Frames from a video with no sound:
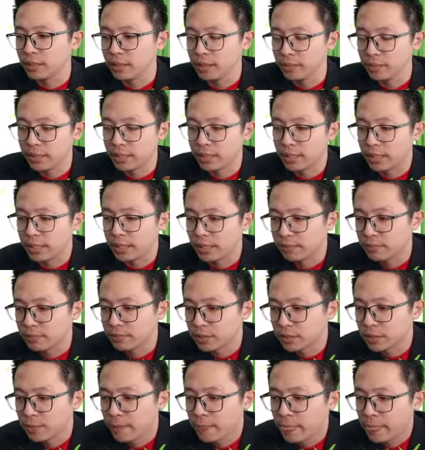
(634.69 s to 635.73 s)
It becomes
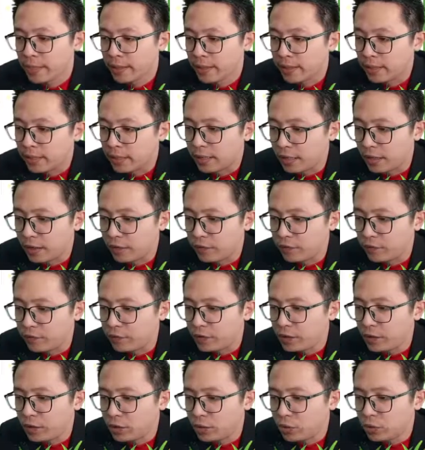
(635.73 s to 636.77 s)

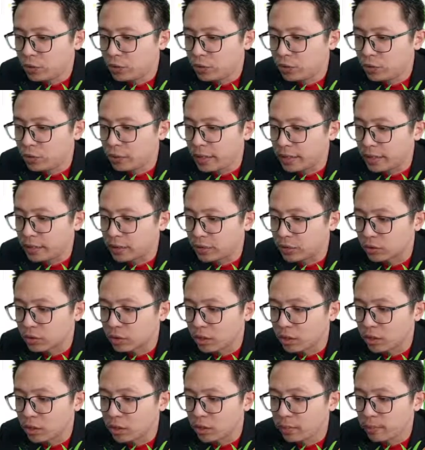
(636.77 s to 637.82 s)
V2 at the
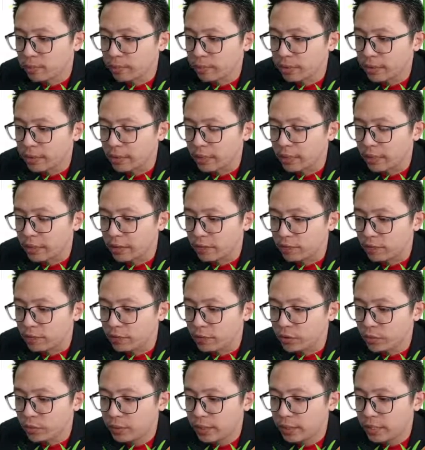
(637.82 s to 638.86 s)
top and
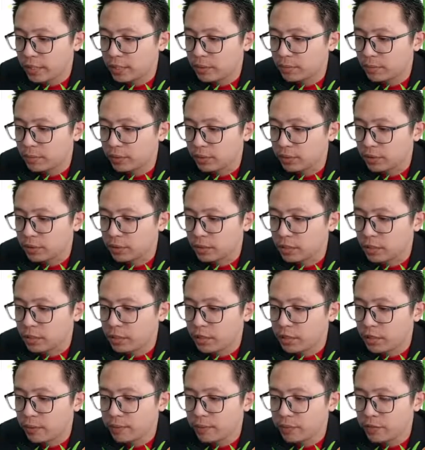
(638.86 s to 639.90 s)
V1 at the
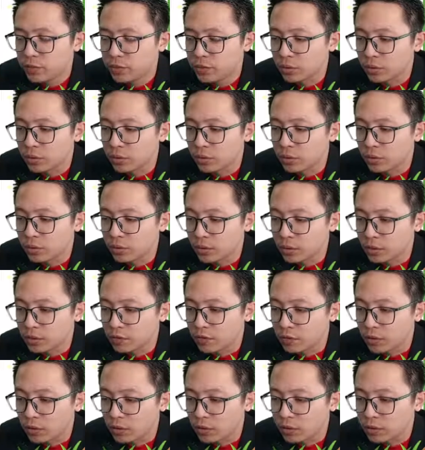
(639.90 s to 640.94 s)
bottom. So this
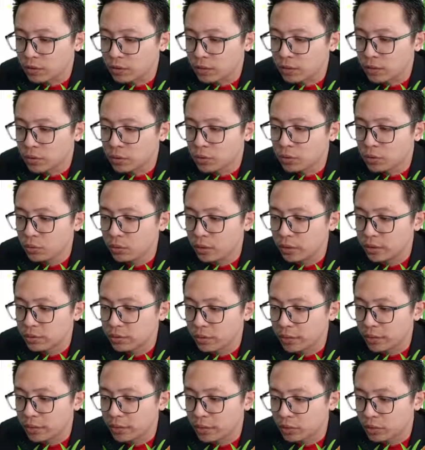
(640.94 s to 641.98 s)
velocity 2 also
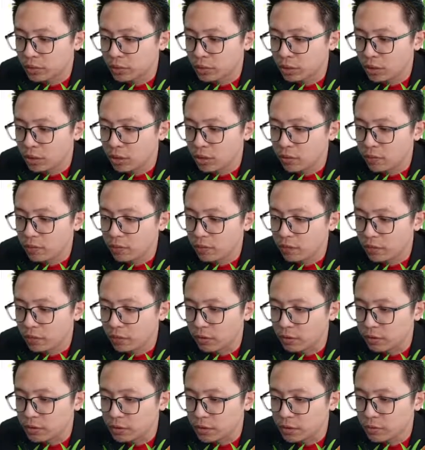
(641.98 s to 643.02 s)
at the top,
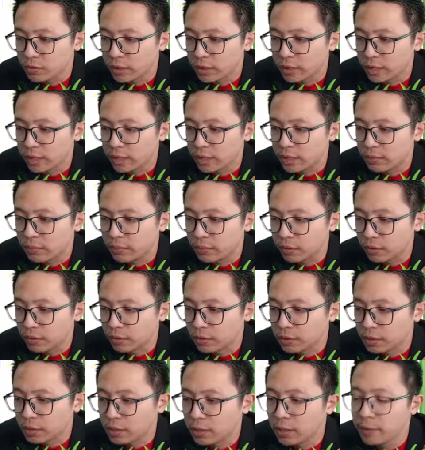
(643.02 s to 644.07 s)
velocity 1 at the
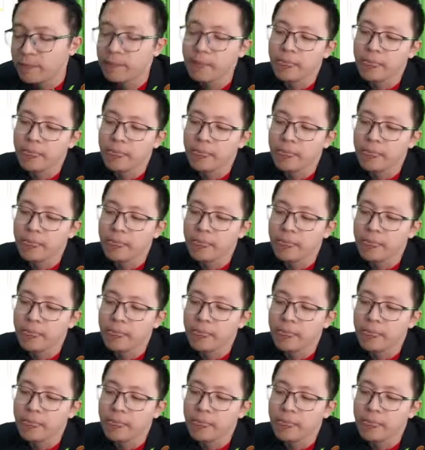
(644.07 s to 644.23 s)
bottom.